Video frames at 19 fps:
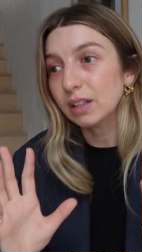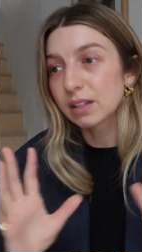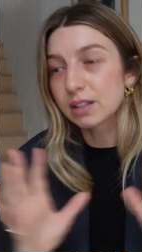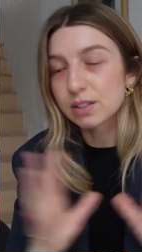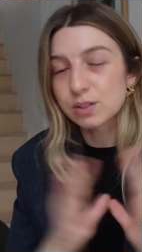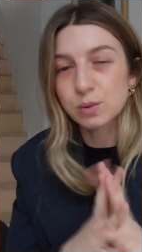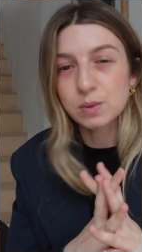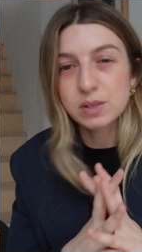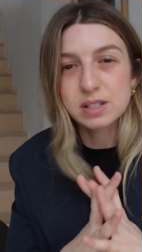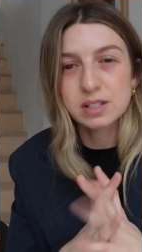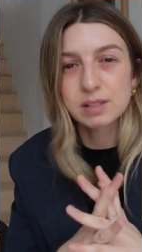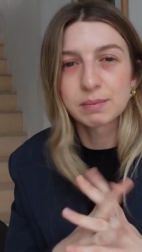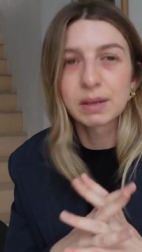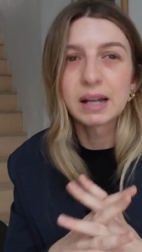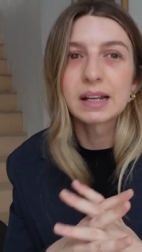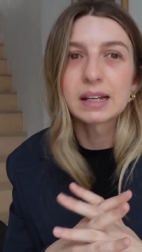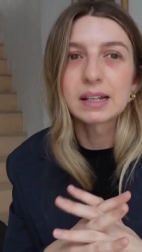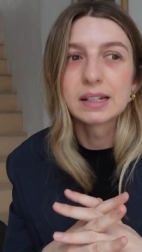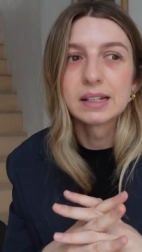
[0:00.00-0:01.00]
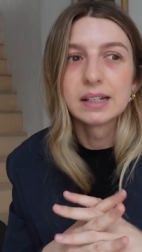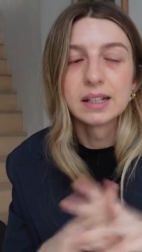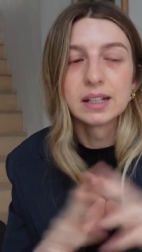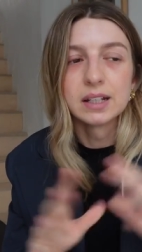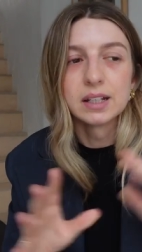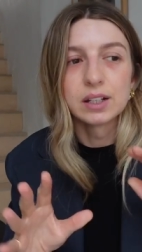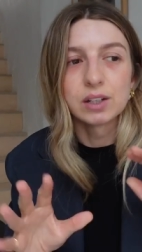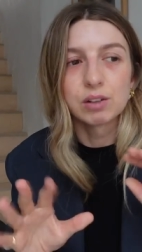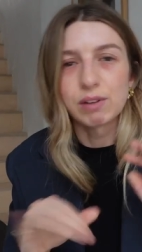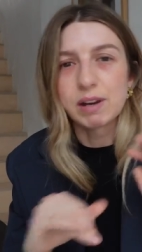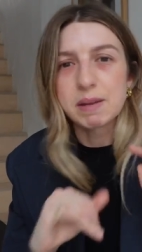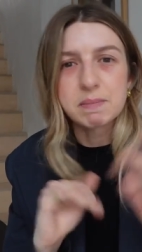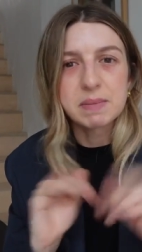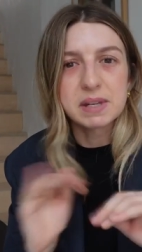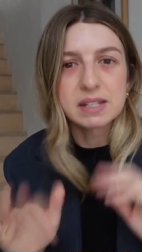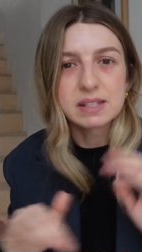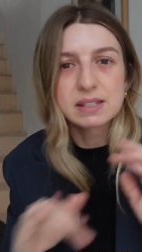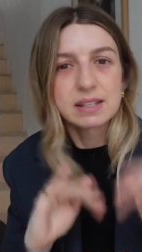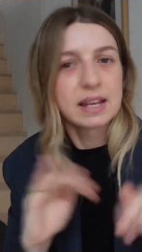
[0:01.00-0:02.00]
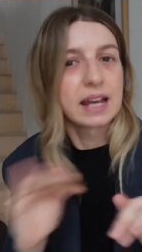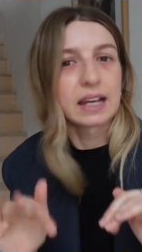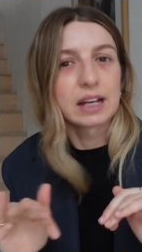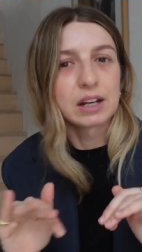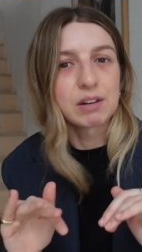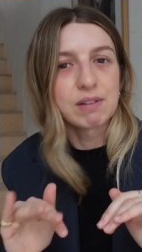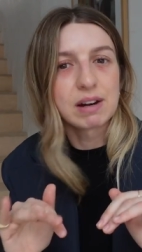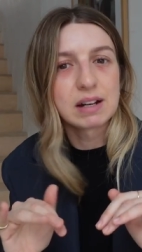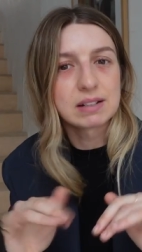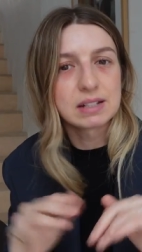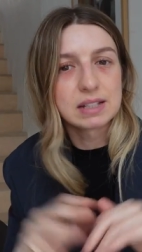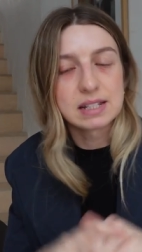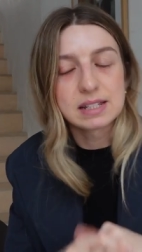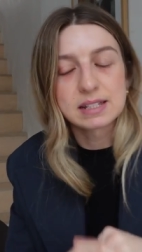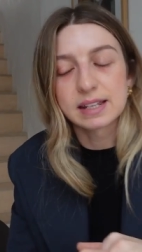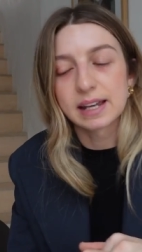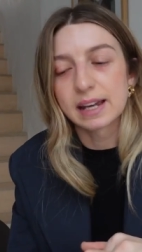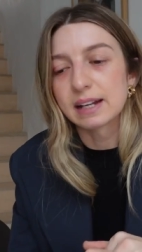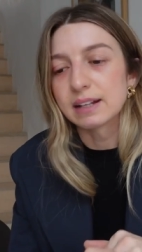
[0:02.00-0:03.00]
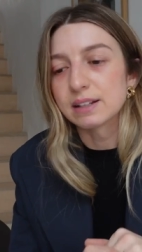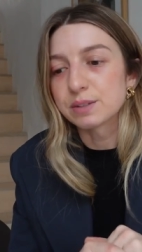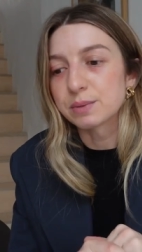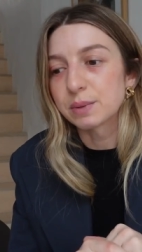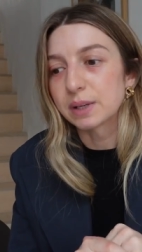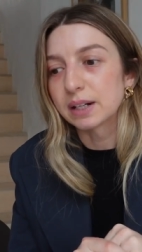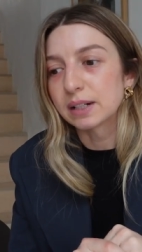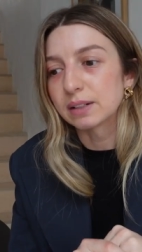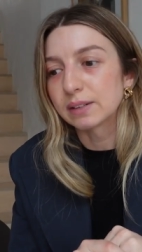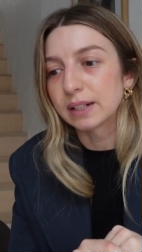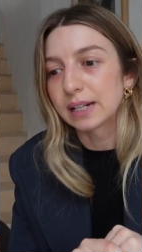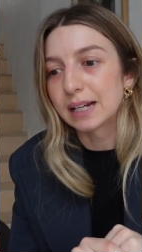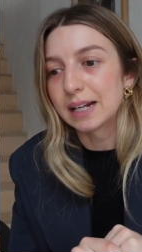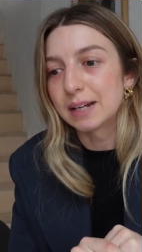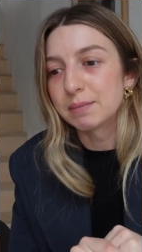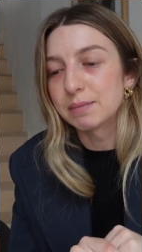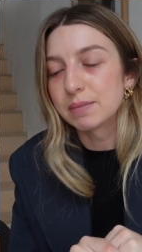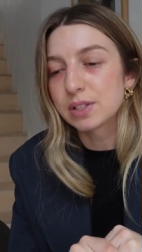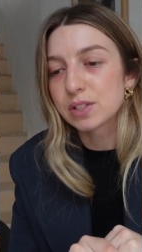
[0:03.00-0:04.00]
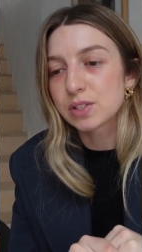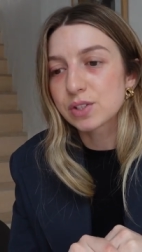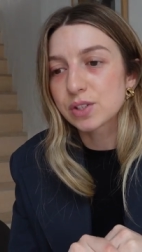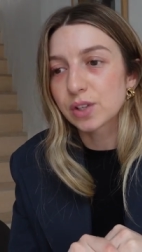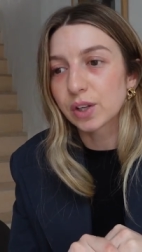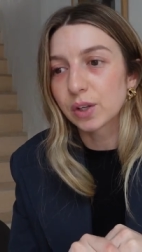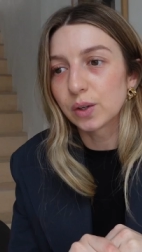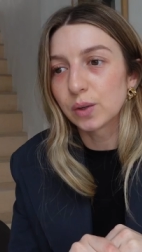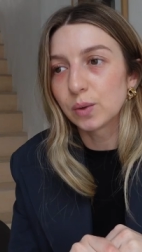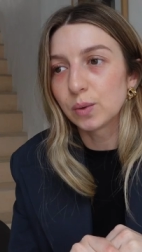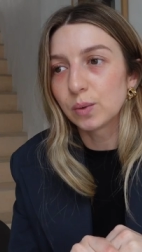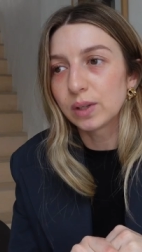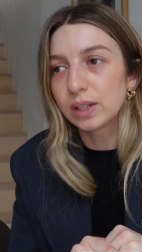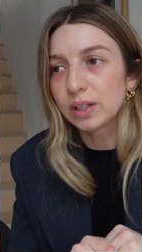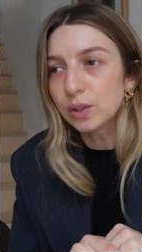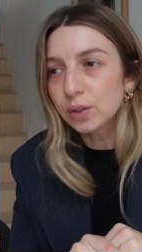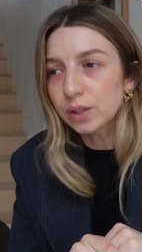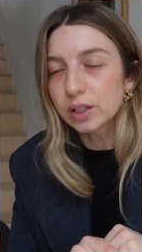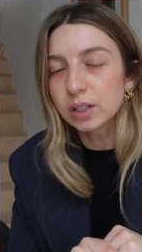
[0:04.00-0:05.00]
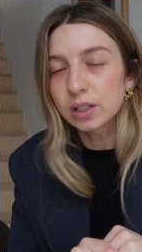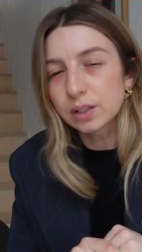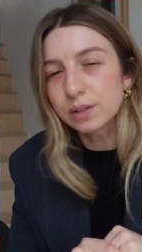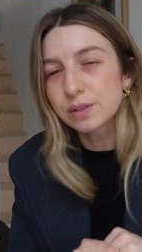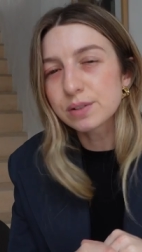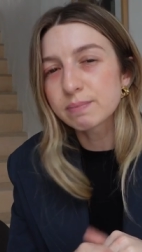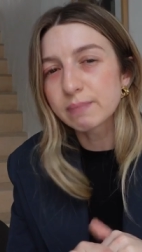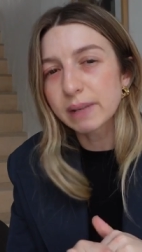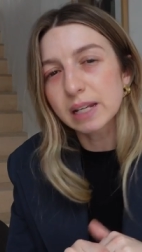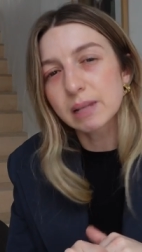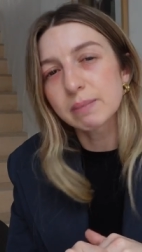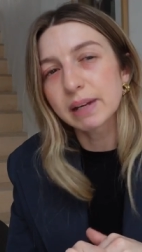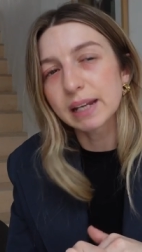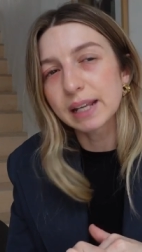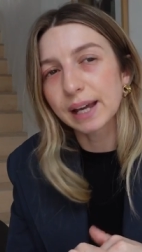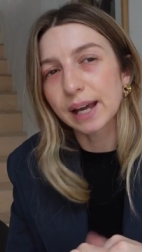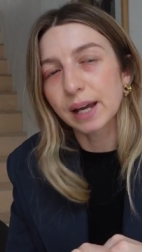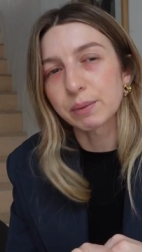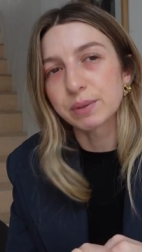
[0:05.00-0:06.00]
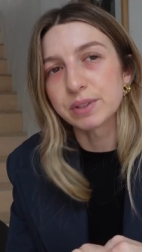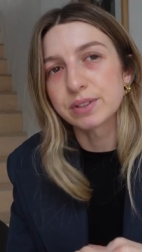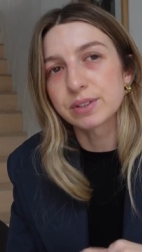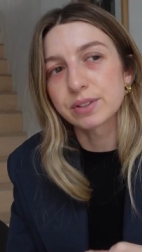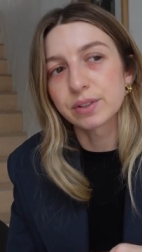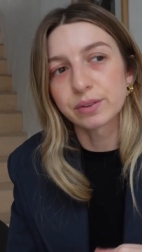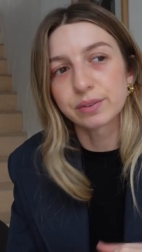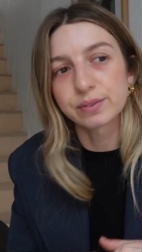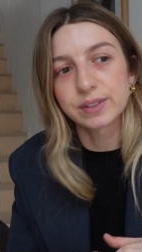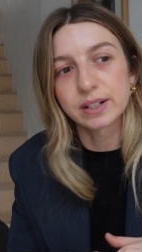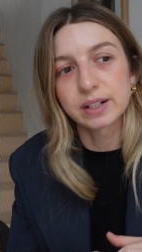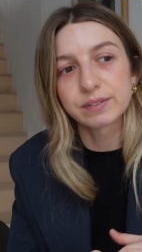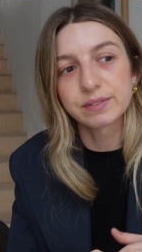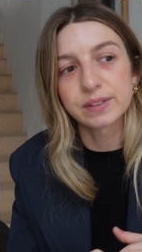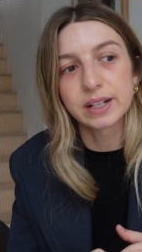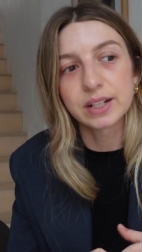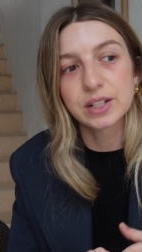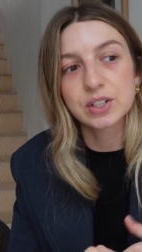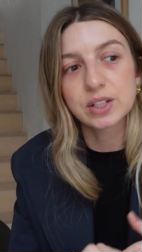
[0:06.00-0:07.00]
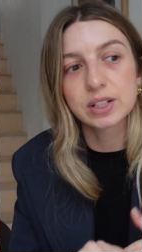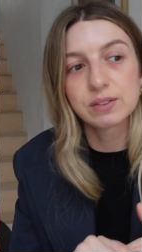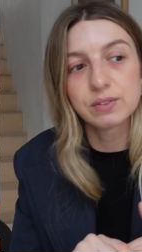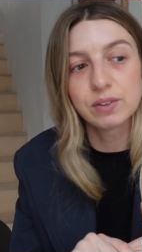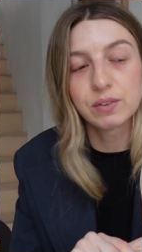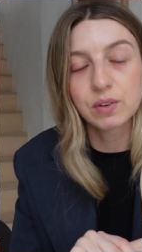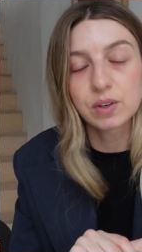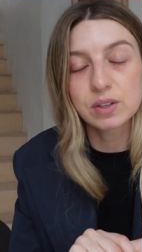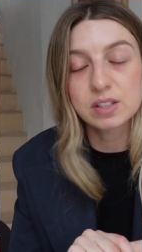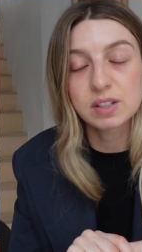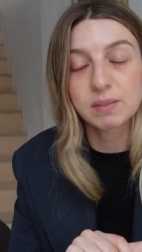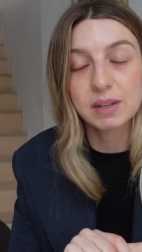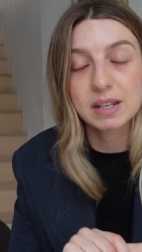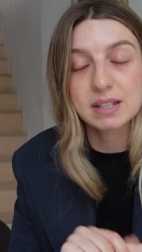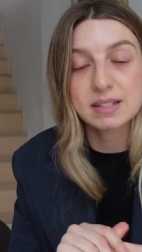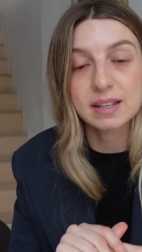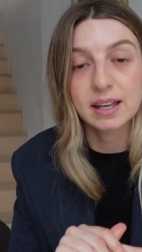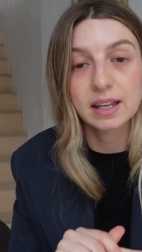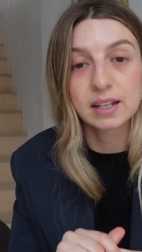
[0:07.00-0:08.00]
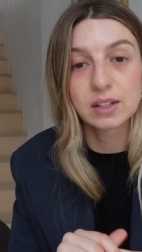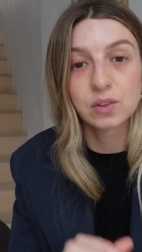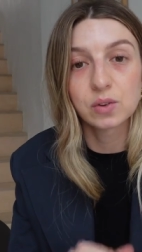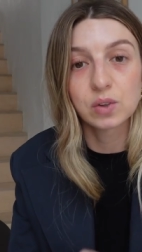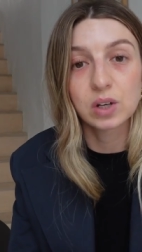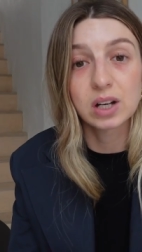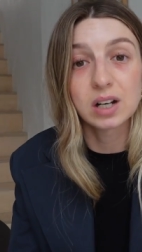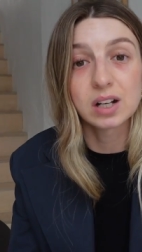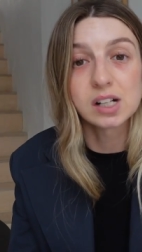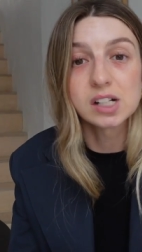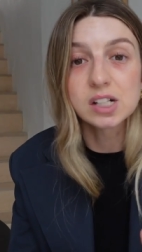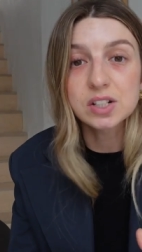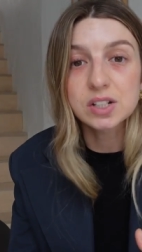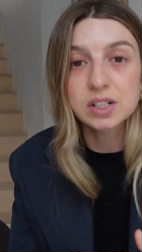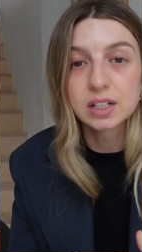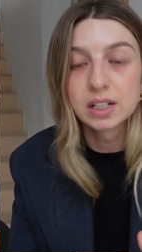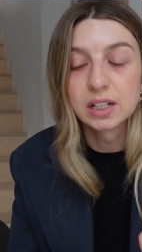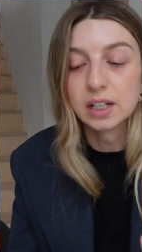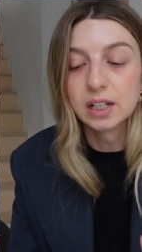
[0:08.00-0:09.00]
There's always some like great bits hanging around in the sale as well. Um, so you can lose many, many hours on Farfetch. And if you've got something sat in your cart